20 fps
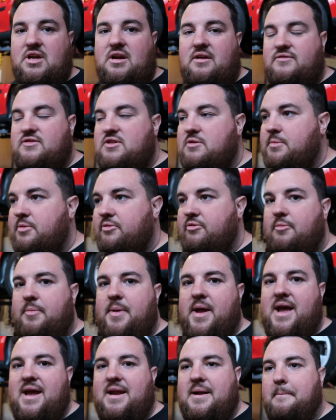off to be
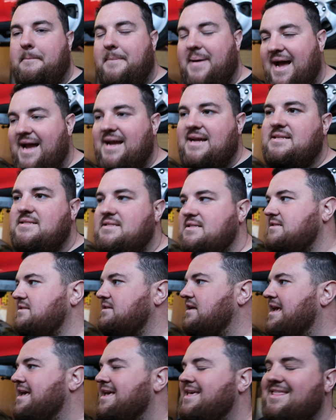repaired and
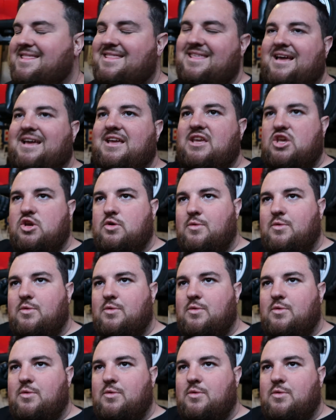painted. Thank